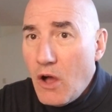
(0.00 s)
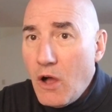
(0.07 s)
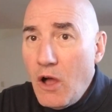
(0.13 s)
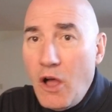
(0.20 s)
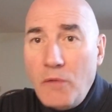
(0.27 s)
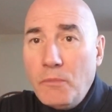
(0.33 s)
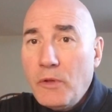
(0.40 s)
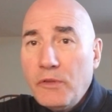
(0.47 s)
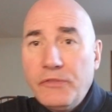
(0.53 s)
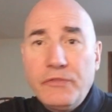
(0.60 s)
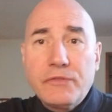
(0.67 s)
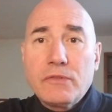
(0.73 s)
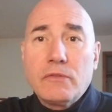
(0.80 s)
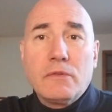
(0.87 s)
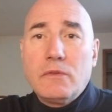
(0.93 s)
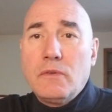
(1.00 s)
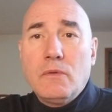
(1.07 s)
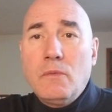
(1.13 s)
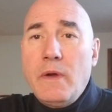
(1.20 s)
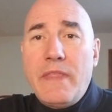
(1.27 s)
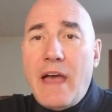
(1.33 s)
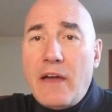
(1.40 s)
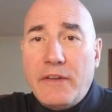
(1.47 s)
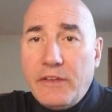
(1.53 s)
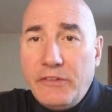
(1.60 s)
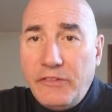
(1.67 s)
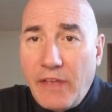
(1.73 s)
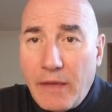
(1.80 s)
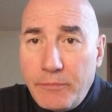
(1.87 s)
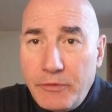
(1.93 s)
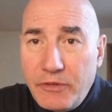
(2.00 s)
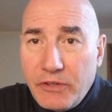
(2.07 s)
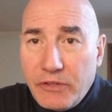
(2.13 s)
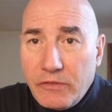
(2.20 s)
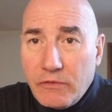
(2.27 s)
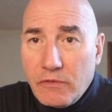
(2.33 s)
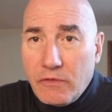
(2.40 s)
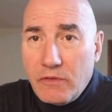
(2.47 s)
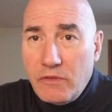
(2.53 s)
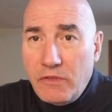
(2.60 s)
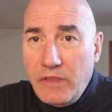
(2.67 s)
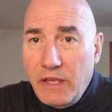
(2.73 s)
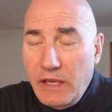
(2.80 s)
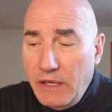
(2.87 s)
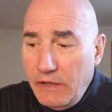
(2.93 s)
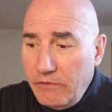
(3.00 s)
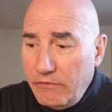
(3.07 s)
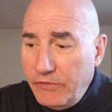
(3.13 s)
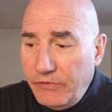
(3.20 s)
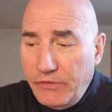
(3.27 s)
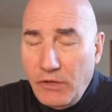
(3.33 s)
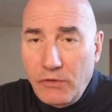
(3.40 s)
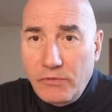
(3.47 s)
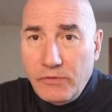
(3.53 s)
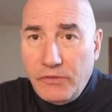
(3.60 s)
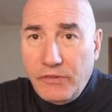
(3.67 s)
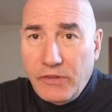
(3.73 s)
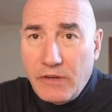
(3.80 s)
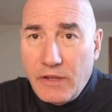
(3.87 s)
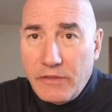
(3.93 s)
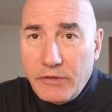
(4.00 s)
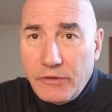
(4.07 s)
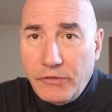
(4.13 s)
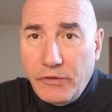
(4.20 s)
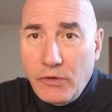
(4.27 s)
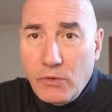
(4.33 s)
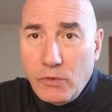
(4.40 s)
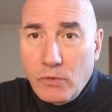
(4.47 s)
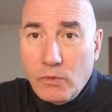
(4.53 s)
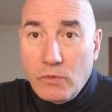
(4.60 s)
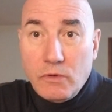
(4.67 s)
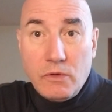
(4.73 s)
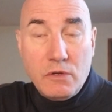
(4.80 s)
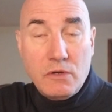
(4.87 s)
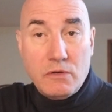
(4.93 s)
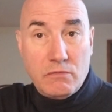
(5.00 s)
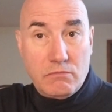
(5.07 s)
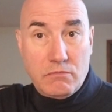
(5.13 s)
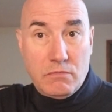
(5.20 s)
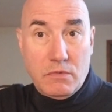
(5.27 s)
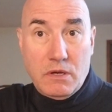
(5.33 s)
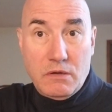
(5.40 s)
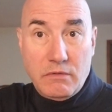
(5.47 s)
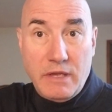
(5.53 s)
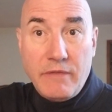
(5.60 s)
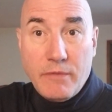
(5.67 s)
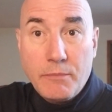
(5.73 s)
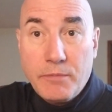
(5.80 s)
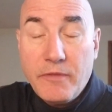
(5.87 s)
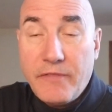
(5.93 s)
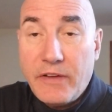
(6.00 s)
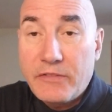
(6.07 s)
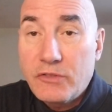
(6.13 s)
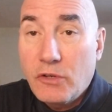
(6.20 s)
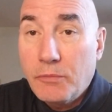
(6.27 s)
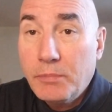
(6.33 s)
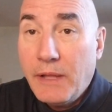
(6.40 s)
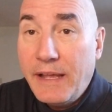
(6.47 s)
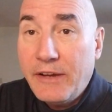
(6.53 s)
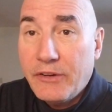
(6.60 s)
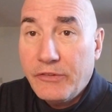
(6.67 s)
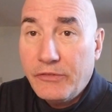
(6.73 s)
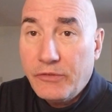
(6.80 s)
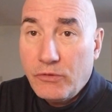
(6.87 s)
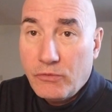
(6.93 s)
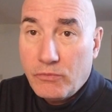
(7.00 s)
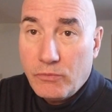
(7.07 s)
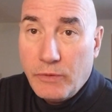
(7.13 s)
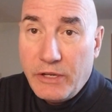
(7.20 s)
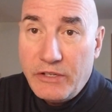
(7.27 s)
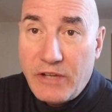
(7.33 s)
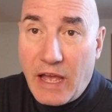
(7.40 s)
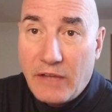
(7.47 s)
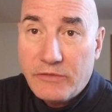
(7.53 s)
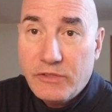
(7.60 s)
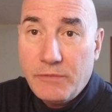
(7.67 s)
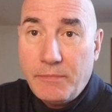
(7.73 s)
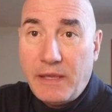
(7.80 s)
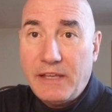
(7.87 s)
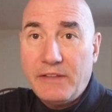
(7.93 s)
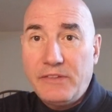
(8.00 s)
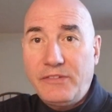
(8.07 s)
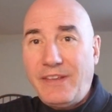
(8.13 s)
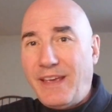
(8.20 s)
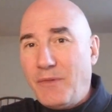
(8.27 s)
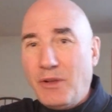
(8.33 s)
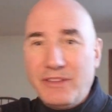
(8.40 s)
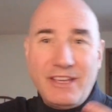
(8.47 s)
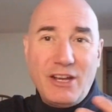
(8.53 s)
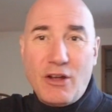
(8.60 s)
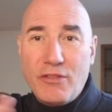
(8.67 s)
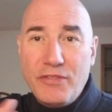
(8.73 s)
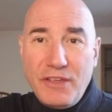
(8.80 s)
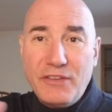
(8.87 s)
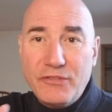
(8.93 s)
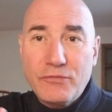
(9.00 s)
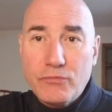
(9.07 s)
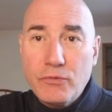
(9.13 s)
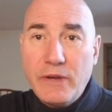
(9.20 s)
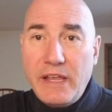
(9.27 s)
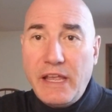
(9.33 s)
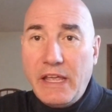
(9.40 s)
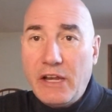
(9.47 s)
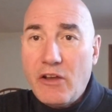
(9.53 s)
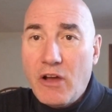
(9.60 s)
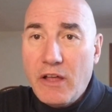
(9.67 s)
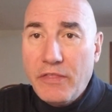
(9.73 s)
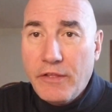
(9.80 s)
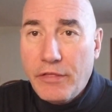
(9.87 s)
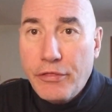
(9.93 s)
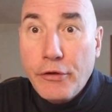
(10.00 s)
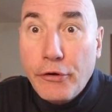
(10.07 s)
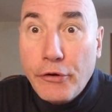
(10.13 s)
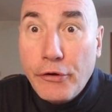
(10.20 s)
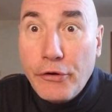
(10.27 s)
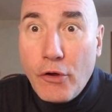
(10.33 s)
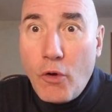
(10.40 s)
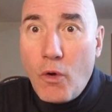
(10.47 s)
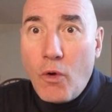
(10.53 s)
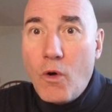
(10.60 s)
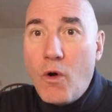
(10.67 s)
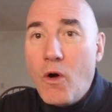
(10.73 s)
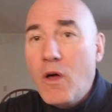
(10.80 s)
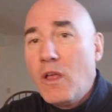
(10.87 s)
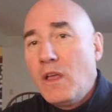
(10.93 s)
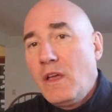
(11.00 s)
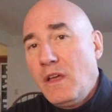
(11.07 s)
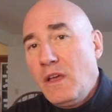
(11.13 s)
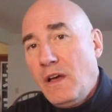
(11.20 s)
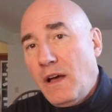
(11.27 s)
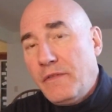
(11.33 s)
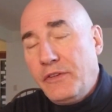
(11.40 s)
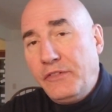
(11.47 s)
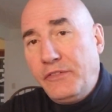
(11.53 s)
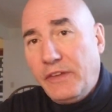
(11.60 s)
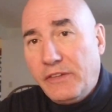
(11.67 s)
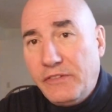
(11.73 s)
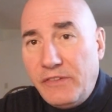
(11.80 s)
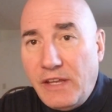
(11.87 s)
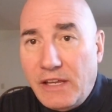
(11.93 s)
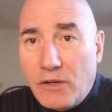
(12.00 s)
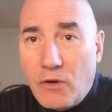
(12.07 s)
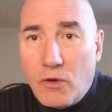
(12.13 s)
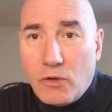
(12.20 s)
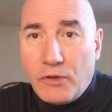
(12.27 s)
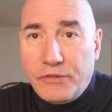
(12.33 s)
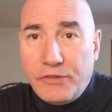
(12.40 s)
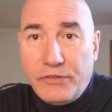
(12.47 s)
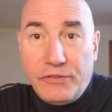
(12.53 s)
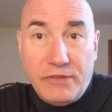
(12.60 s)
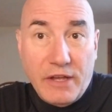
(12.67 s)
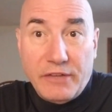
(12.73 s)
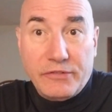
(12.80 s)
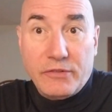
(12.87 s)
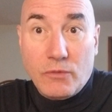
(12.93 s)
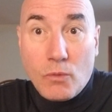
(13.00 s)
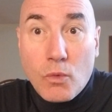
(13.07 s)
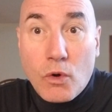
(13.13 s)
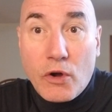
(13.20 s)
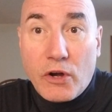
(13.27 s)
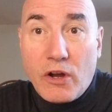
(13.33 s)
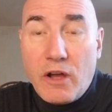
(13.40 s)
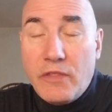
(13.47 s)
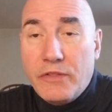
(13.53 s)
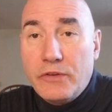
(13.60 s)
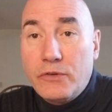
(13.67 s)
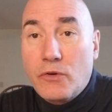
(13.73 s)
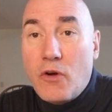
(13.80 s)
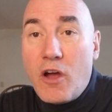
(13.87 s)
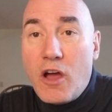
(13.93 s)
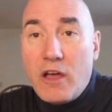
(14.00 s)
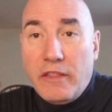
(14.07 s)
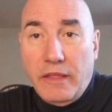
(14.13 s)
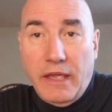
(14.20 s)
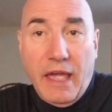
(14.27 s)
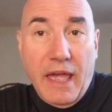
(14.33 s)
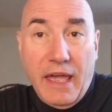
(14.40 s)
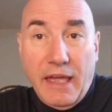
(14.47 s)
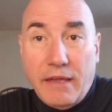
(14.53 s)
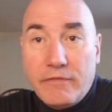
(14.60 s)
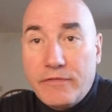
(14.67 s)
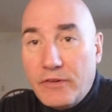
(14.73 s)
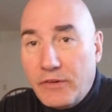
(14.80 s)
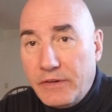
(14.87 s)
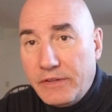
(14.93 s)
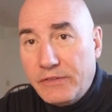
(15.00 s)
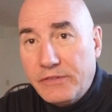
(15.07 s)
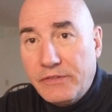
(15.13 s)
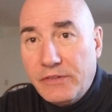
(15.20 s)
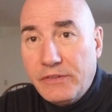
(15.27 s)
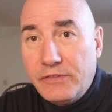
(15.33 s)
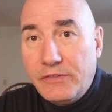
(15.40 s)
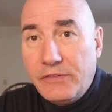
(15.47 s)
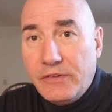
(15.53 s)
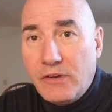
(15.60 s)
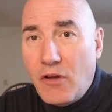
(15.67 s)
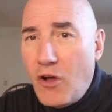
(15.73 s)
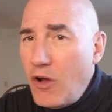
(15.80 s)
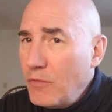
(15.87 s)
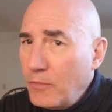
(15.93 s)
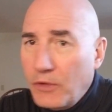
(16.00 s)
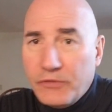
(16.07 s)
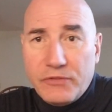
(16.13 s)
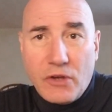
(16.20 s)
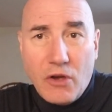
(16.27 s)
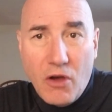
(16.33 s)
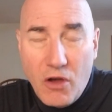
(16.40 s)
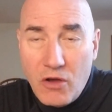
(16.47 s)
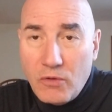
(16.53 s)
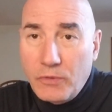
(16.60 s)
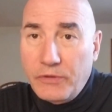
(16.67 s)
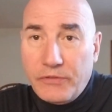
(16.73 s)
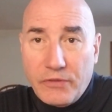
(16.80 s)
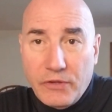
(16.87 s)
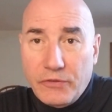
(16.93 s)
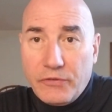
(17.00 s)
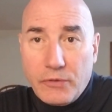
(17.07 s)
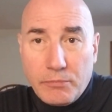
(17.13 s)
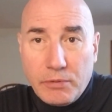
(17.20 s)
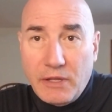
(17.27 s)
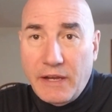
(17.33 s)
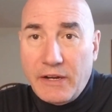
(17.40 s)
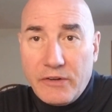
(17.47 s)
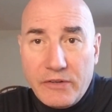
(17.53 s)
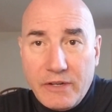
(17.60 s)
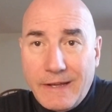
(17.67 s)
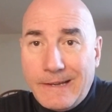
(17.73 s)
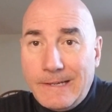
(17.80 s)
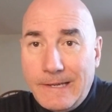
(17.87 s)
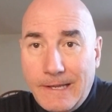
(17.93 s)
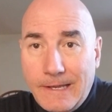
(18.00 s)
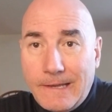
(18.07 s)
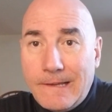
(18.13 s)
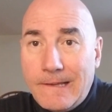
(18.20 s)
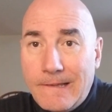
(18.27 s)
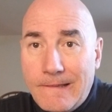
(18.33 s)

Almost without exception, the students and others who, even professional players, who reach out to me and say, well, you know, this reed on the third hole of a sixteen-holer just doesn't work on the draw, the A, for instance. And almost always those are player technique.